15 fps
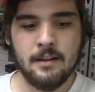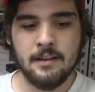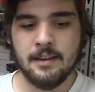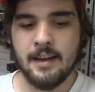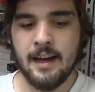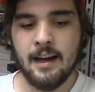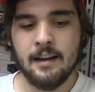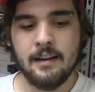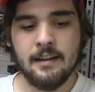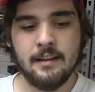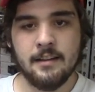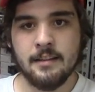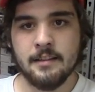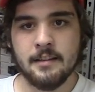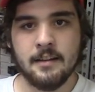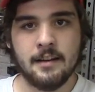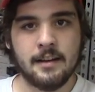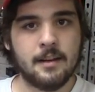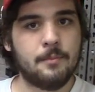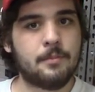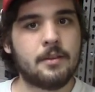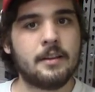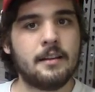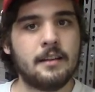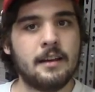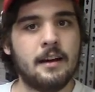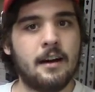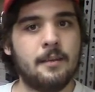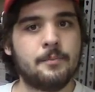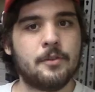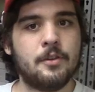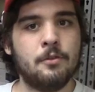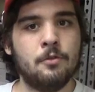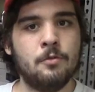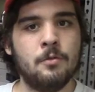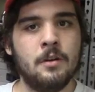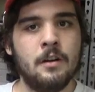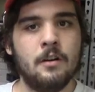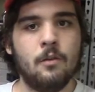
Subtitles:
That is completely up to